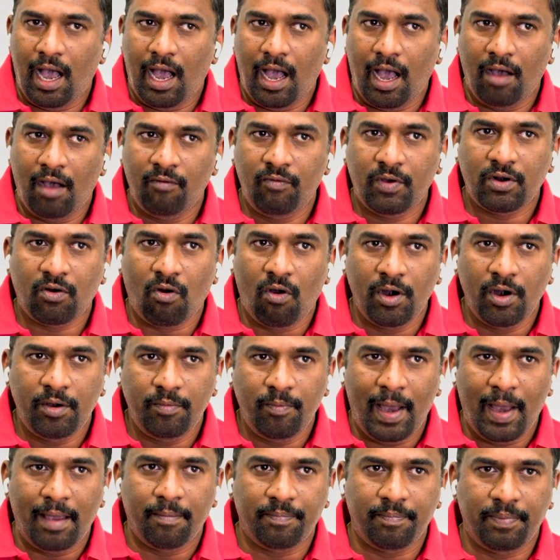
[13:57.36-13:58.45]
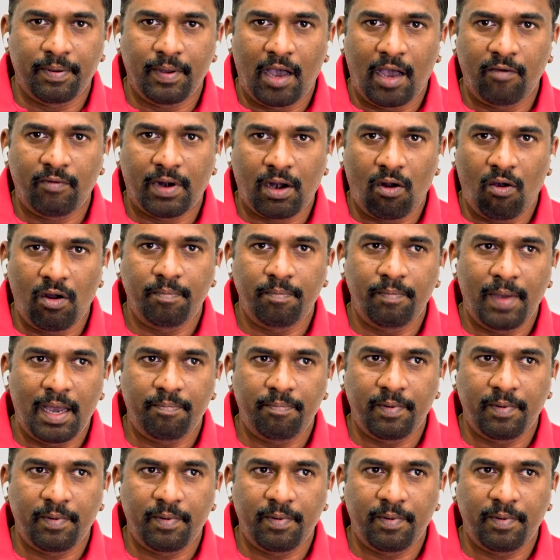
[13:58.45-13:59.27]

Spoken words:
Our roadmap